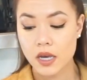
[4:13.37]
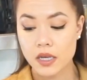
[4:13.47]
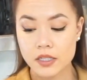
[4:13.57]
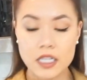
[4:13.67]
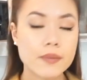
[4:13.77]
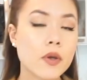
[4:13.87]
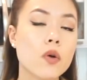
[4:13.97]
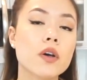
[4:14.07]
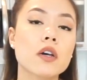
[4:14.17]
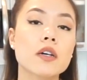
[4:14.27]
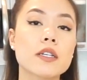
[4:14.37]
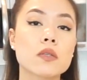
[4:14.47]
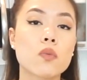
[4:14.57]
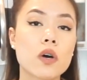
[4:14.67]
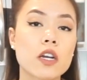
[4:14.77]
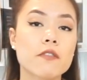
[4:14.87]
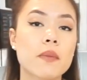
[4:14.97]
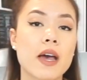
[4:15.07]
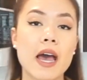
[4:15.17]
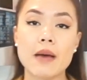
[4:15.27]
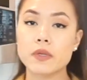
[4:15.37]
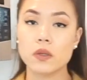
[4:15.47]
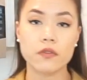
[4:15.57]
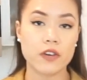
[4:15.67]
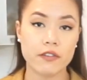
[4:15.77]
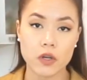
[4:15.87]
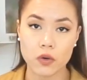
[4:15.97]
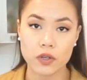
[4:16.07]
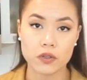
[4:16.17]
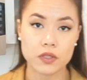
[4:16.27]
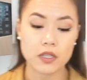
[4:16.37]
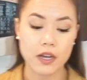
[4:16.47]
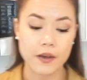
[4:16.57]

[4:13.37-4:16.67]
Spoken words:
Sesame oil is one of my absolute favorite oils.